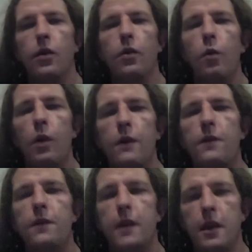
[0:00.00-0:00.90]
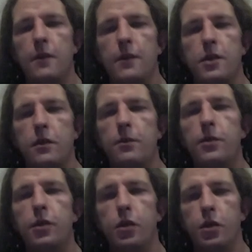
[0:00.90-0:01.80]
with the sort of
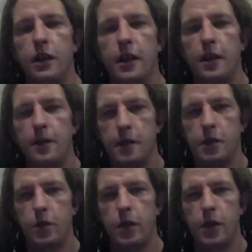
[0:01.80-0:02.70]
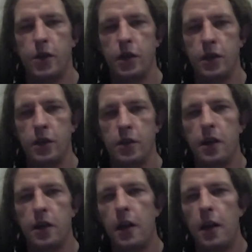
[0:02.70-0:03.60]
board and governance questions,
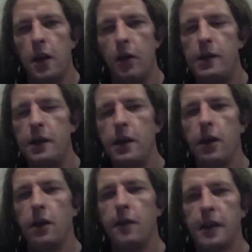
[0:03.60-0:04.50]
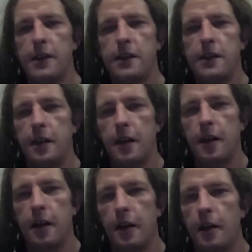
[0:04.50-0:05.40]
we see a lot
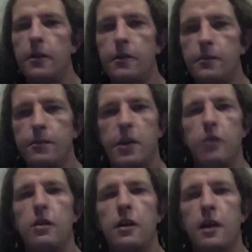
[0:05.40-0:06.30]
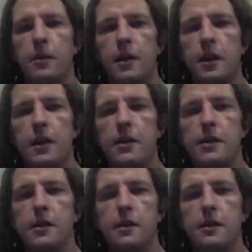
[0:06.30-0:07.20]
of token
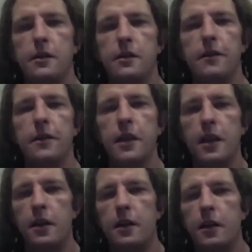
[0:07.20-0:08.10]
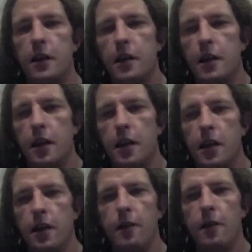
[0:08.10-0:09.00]
companies that
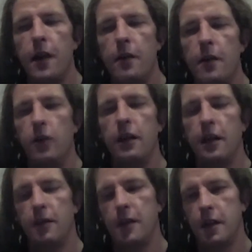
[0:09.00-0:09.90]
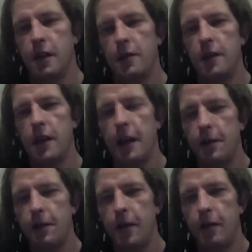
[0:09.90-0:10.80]
they're looking at the kind
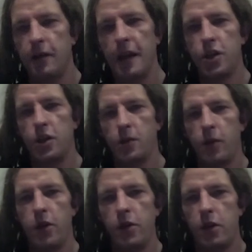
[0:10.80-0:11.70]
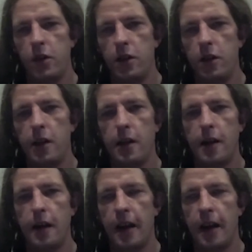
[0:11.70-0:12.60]
of foundation model,
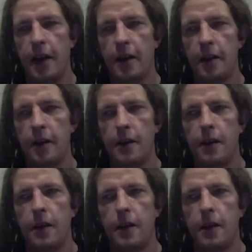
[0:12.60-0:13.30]
and